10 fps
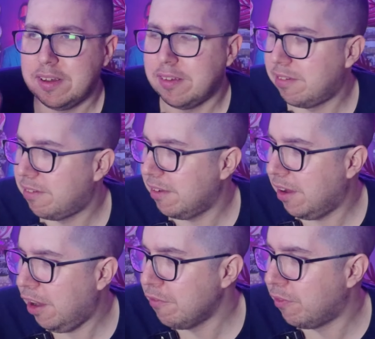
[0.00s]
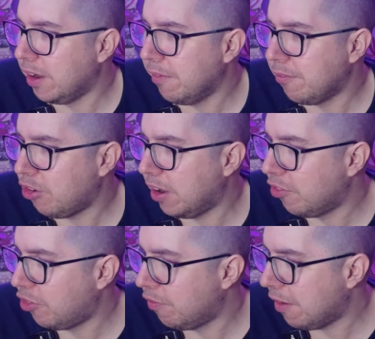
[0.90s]
Because hopefully I haven't
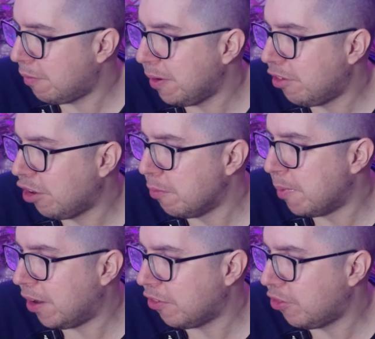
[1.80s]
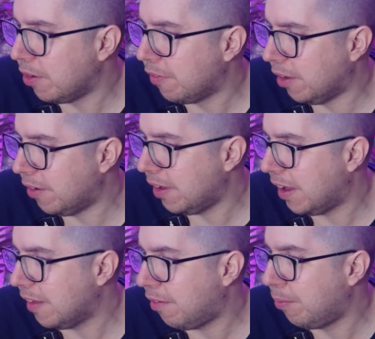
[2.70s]
changed the recipe too much or anything like
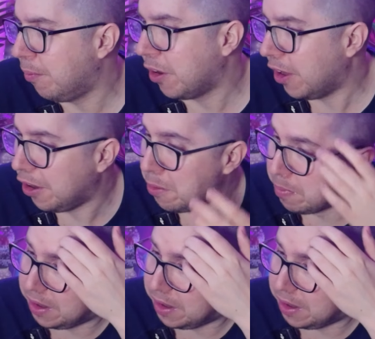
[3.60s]
that. That's what we've got to hope